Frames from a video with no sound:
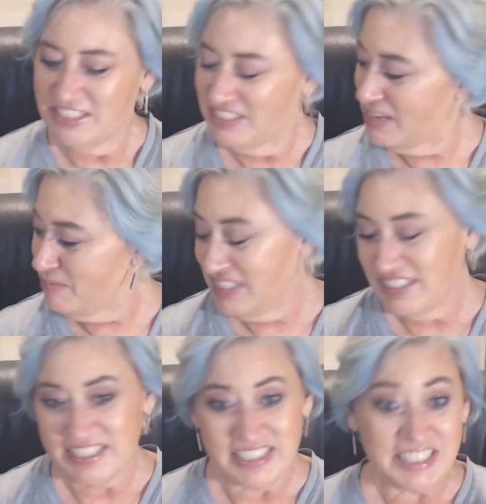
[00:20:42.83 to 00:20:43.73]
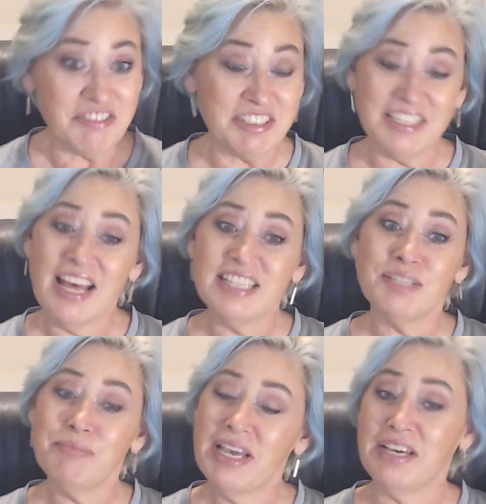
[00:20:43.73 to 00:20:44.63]
So that means there's lots
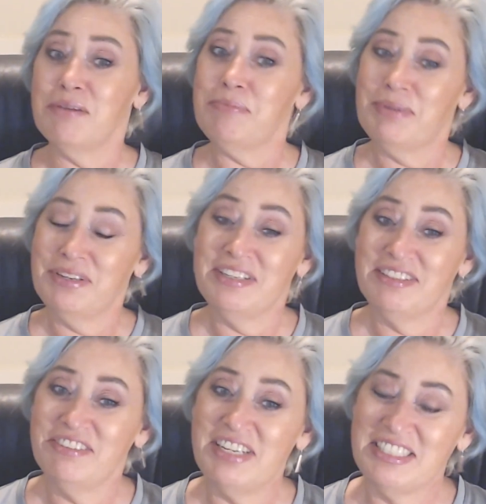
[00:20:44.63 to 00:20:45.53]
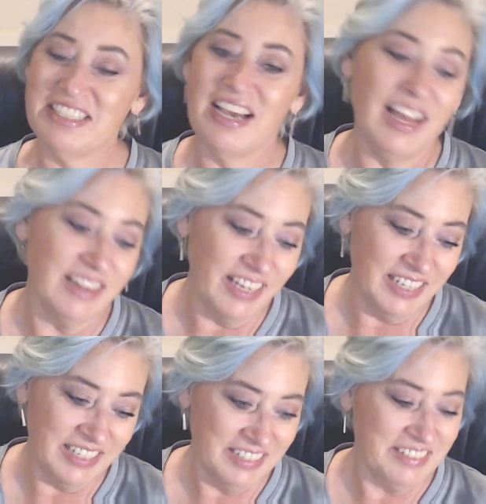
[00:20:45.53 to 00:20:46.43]
of makeup, which I
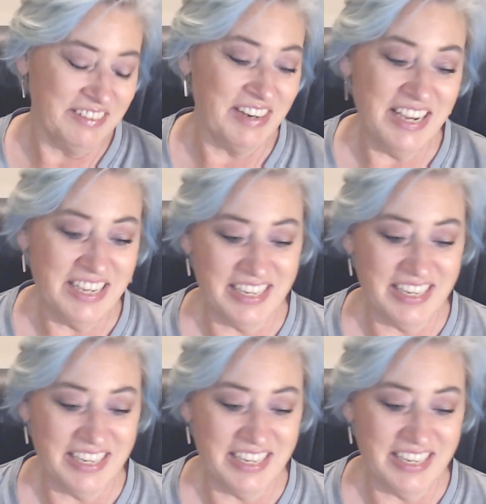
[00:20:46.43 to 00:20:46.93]
like, right?